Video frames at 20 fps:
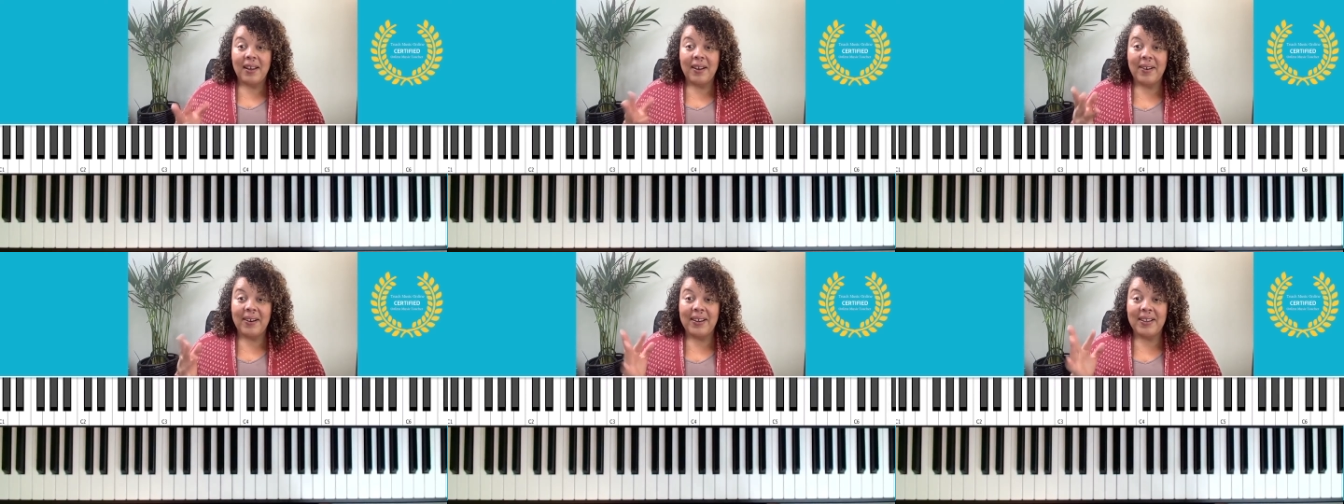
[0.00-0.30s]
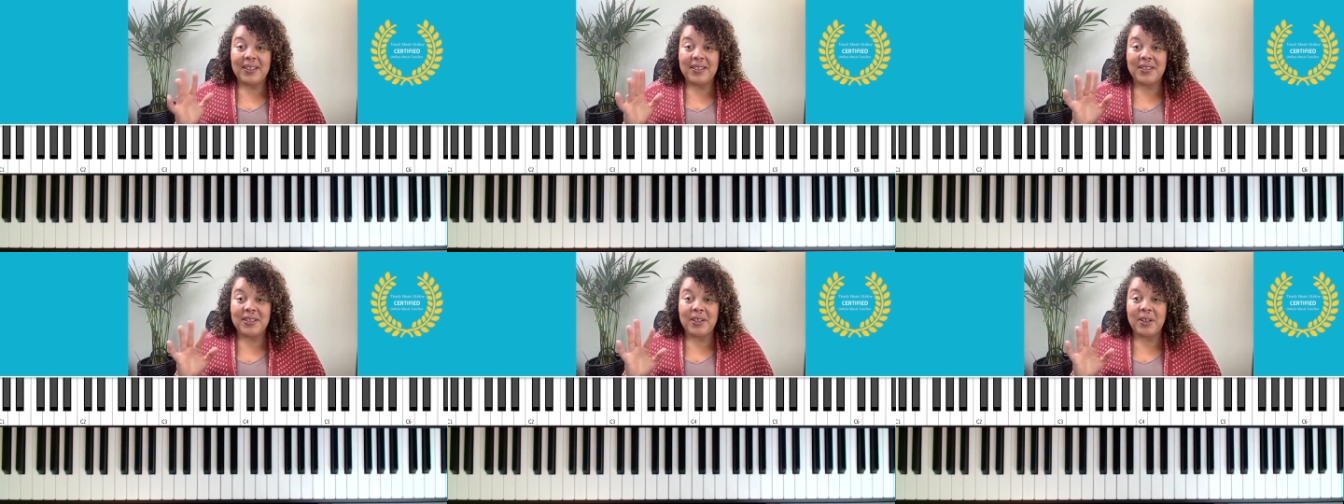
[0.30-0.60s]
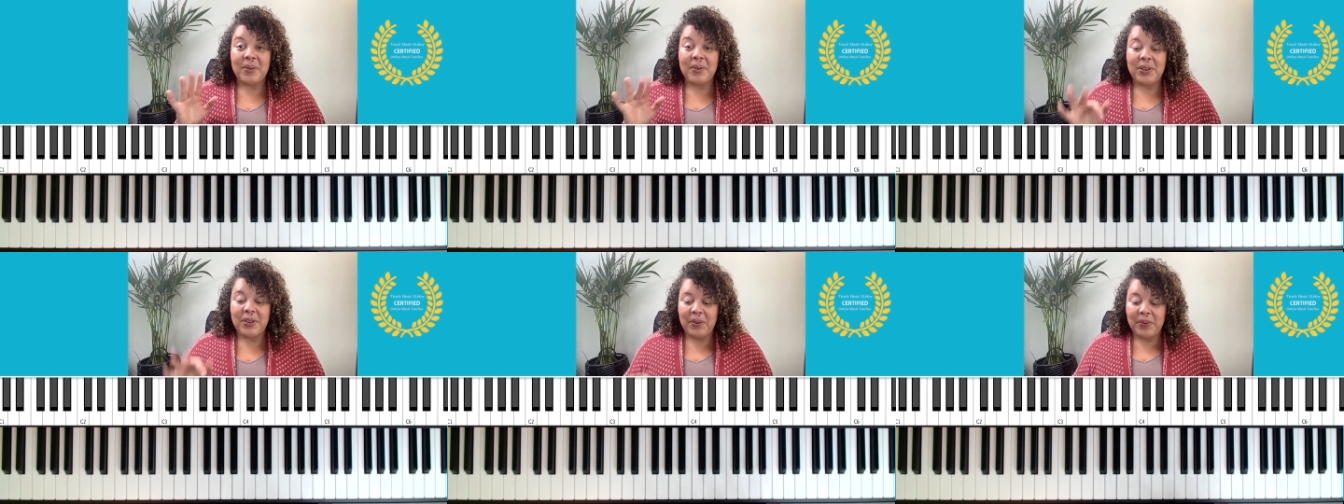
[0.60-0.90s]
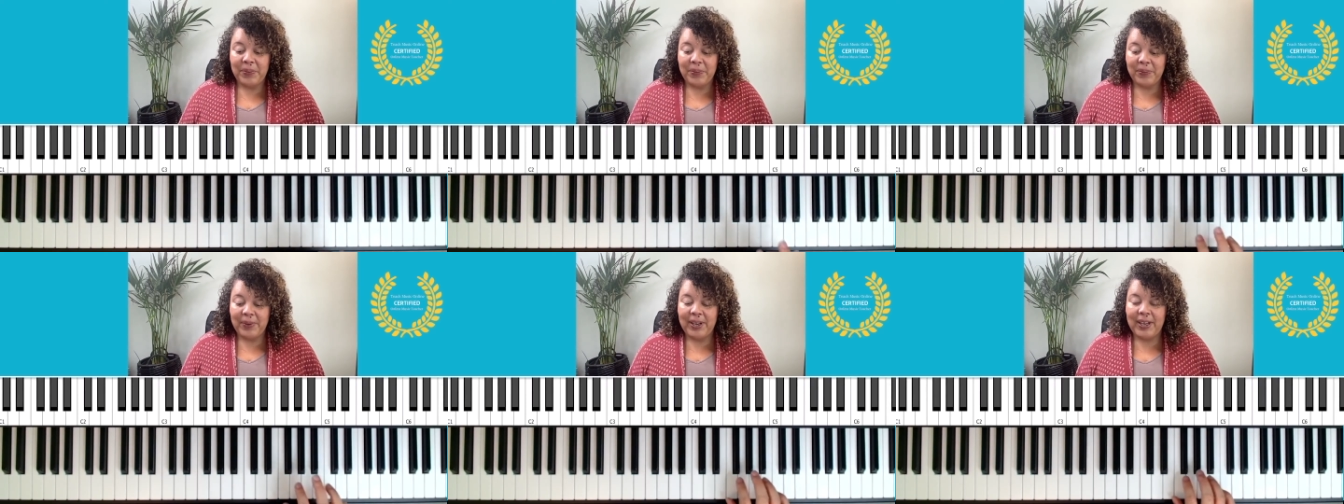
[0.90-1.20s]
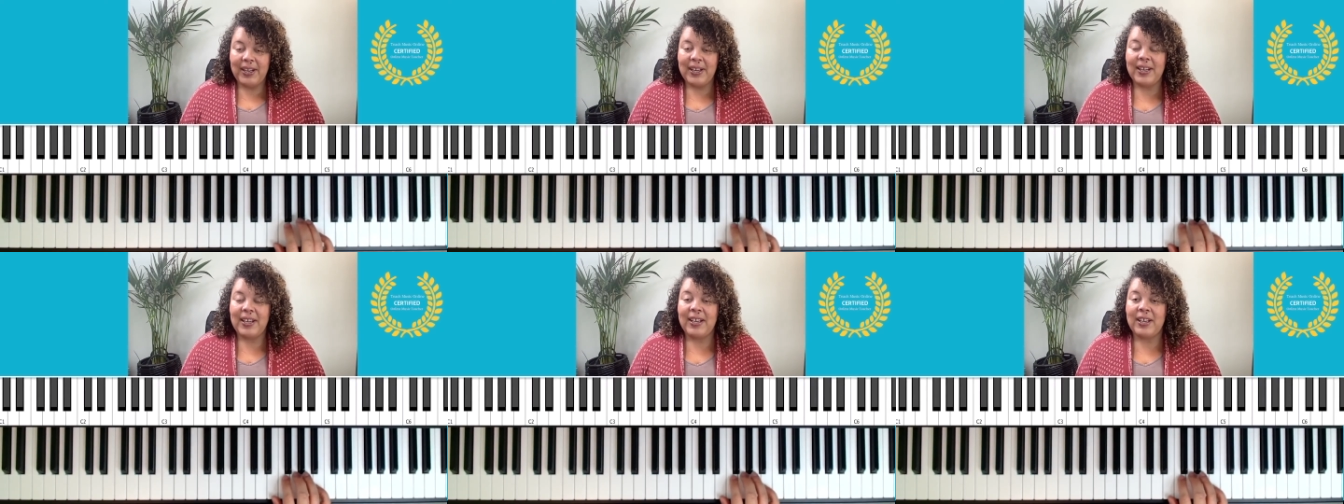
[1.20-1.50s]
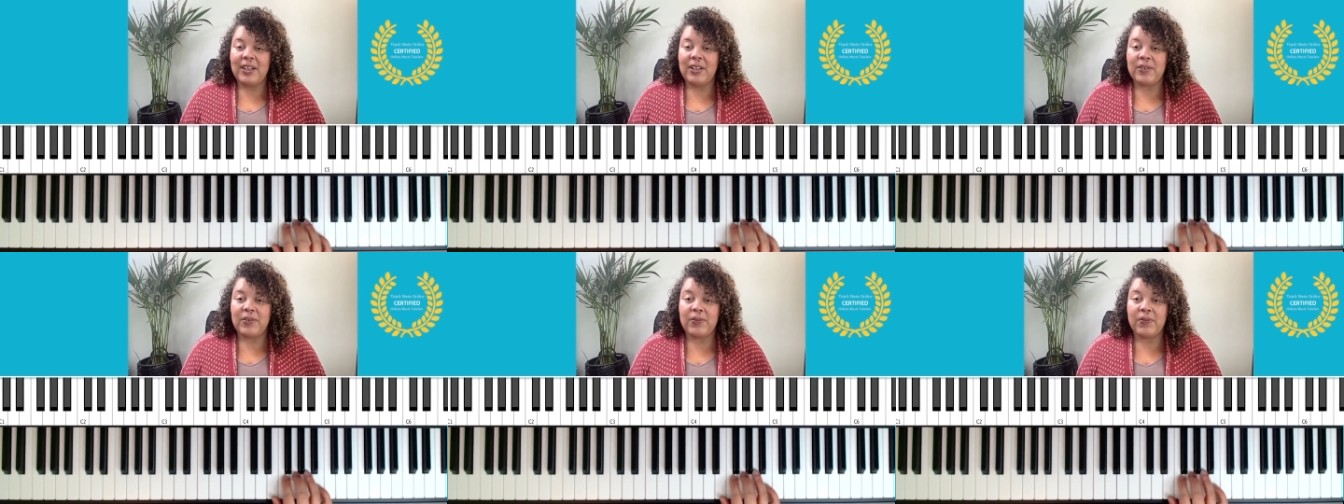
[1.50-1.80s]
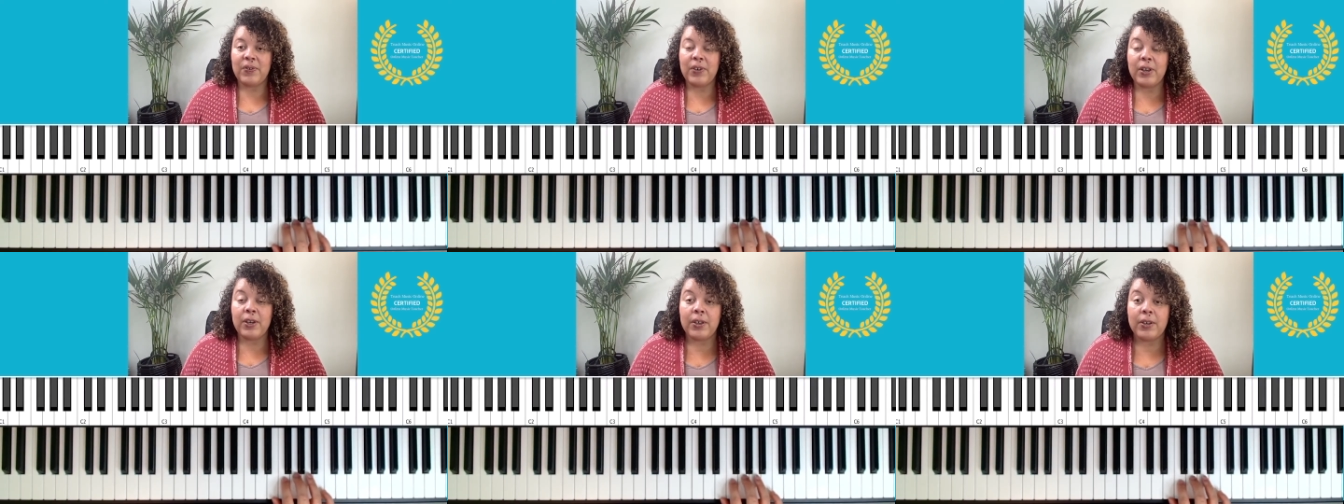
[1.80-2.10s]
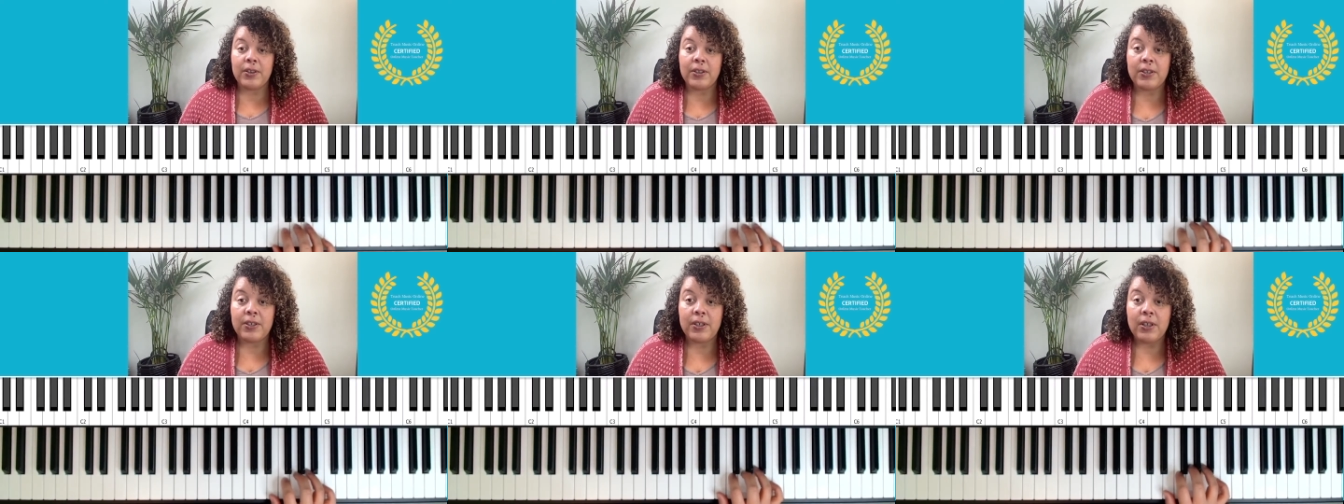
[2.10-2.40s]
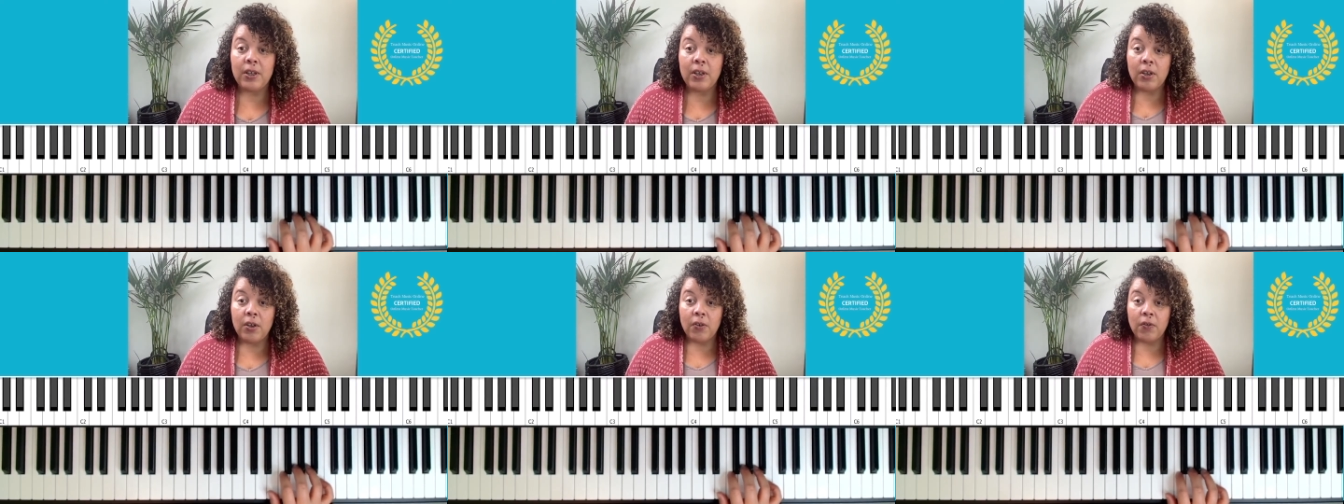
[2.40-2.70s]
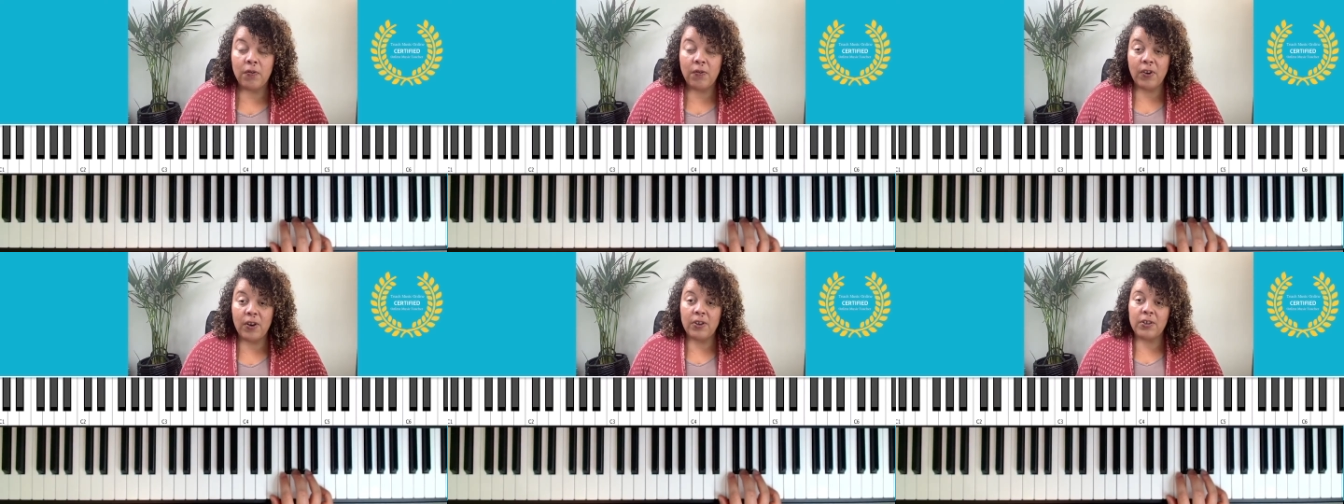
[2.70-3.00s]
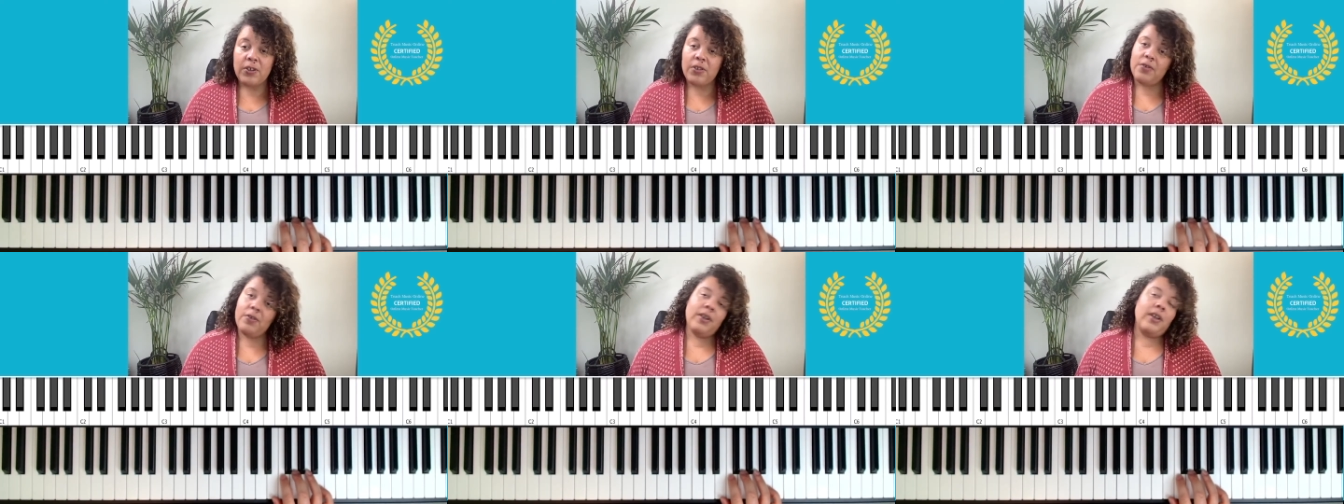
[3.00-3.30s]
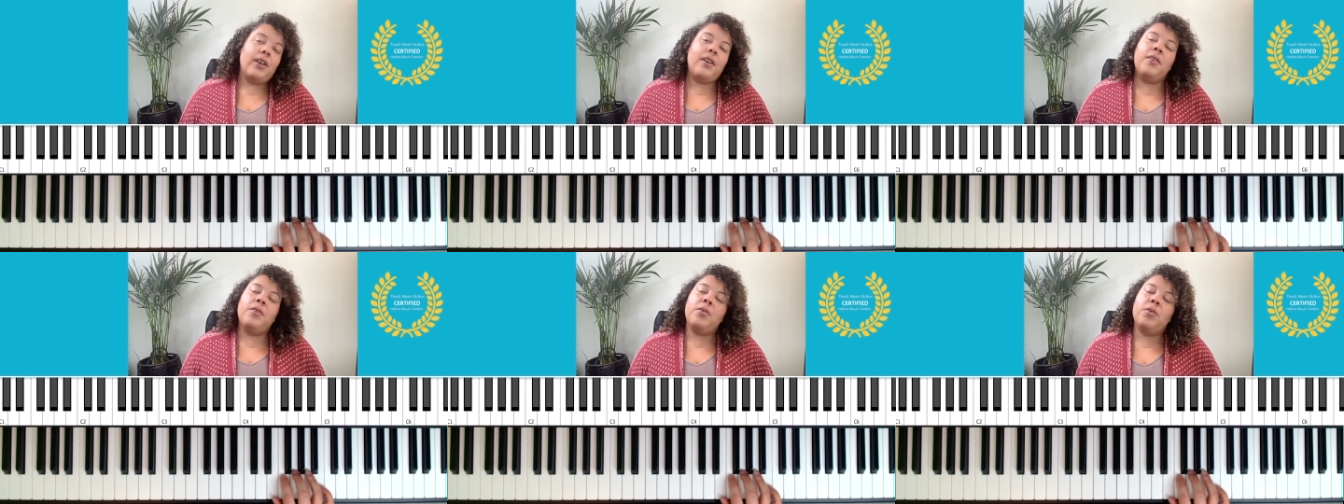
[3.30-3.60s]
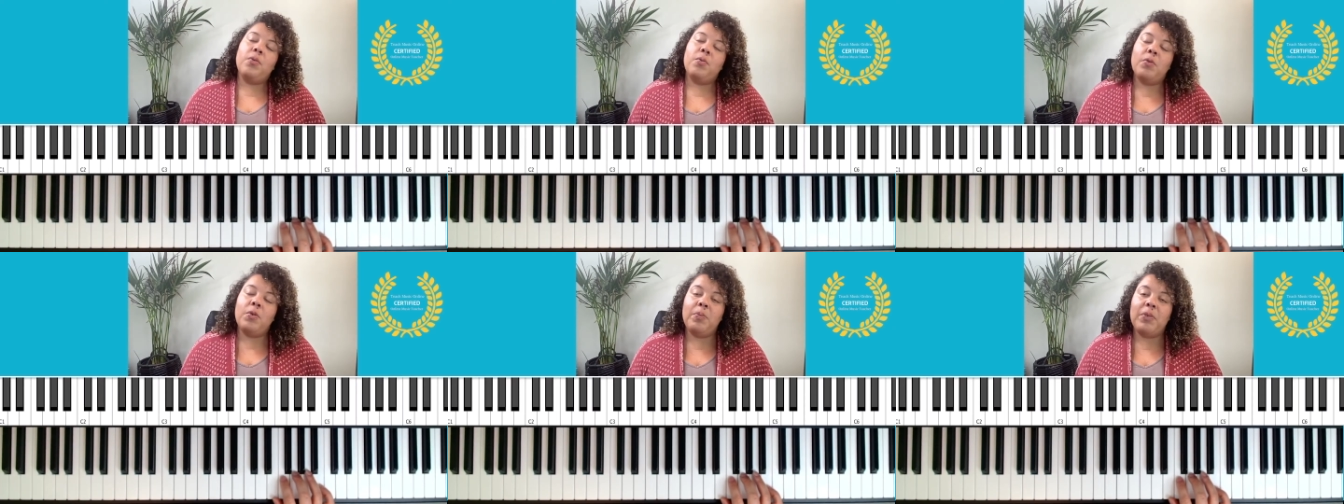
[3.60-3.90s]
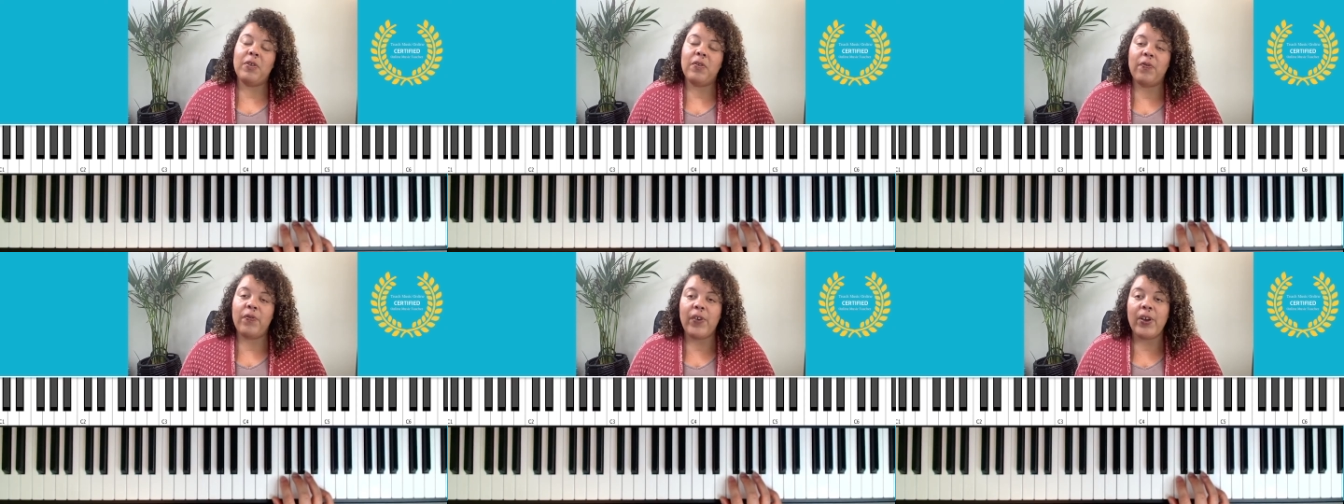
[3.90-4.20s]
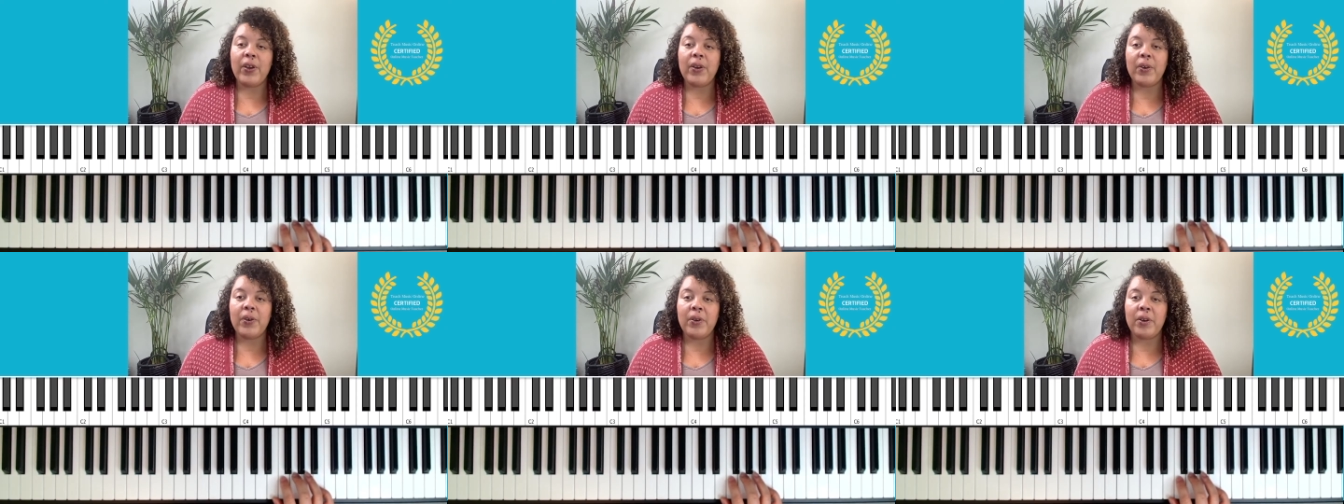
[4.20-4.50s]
All right, let's start with the right hand first. First round will be finger